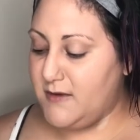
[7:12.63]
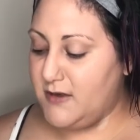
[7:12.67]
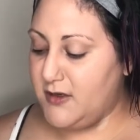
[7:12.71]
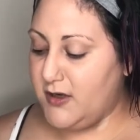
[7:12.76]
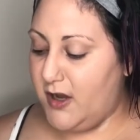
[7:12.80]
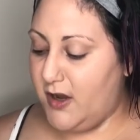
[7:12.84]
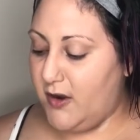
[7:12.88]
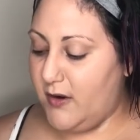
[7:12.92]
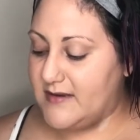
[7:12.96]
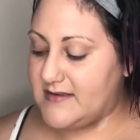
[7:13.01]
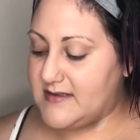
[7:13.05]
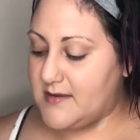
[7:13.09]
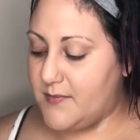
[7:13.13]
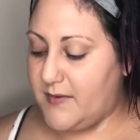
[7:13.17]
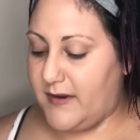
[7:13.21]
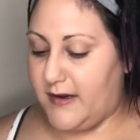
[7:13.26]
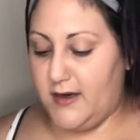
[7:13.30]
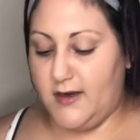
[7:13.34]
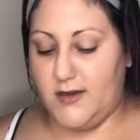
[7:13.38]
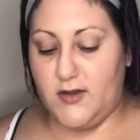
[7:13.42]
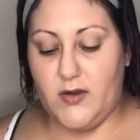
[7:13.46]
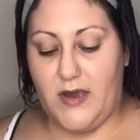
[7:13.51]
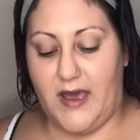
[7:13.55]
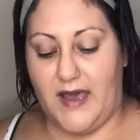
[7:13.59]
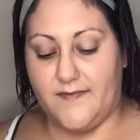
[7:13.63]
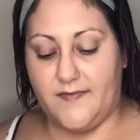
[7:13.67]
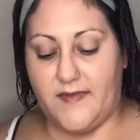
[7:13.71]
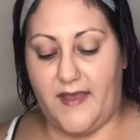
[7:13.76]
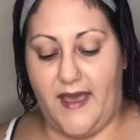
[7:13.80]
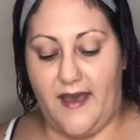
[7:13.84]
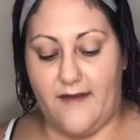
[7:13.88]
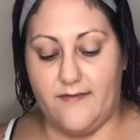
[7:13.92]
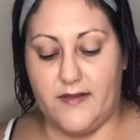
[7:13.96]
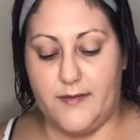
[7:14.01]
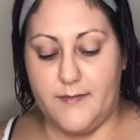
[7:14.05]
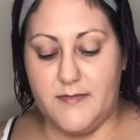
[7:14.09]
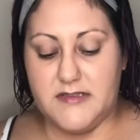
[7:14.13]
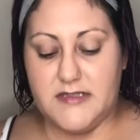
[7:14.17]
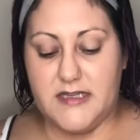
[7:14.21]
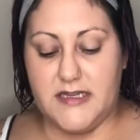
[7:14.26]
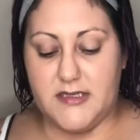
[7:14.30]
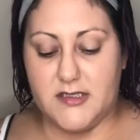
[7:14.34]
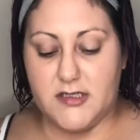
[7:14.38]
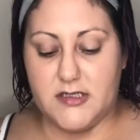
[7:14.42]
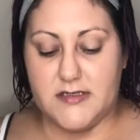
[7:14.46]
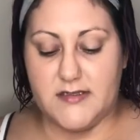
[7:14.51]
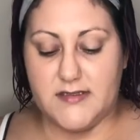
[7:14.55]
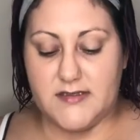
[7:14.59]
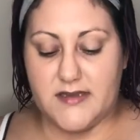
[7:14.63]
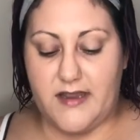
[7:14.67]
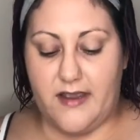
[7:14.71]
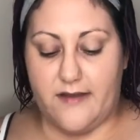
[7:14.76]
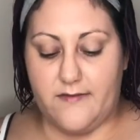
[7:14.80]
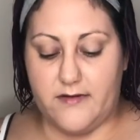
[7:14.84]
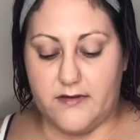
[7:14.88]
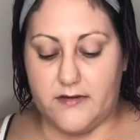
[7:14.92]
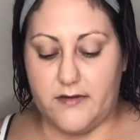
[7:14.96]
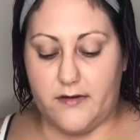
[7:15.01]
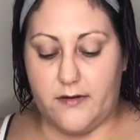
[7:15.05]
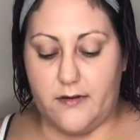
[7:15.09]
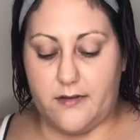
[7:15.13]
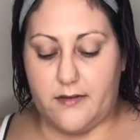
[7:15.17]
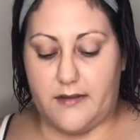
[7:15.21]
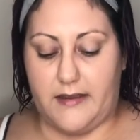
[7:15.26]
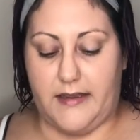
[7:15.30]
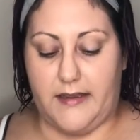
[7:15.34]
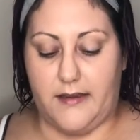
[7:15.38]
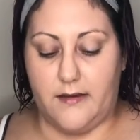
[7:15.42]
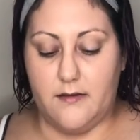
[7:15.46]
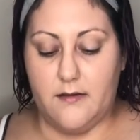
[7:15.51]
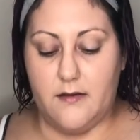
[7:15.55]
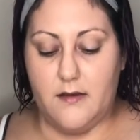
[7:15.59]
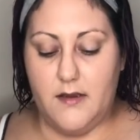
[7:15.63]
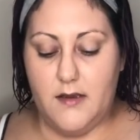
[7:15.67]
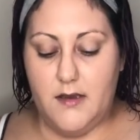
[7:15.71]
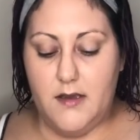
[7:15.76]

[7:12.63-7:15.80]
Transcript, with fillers: you know, as a parent, you have to have limitations to every little thing.